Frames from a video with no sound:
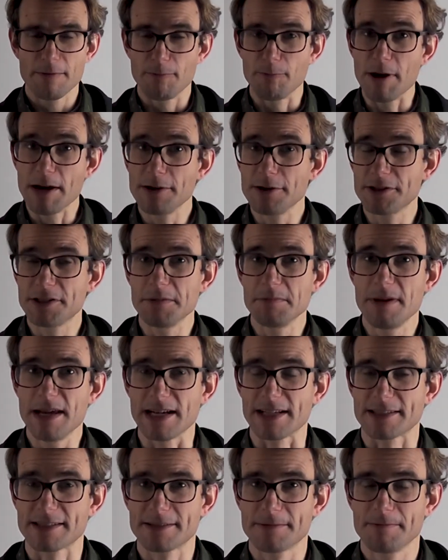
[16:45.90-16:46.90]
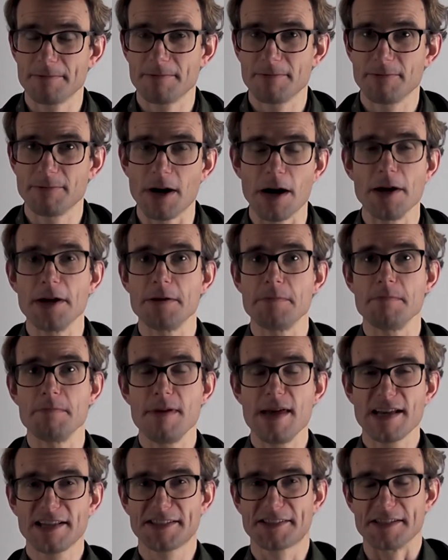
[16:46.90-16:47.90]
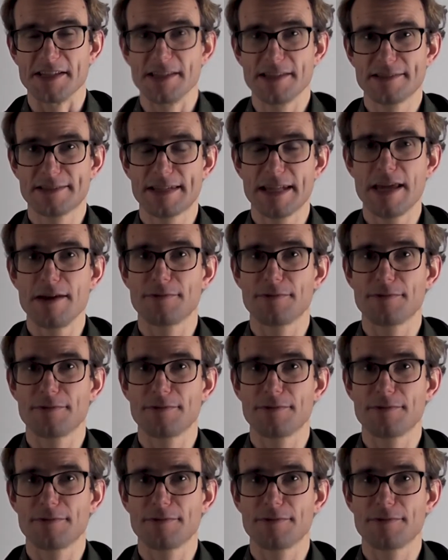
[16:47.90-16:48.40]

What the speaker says: When does it mix? Well, it mixes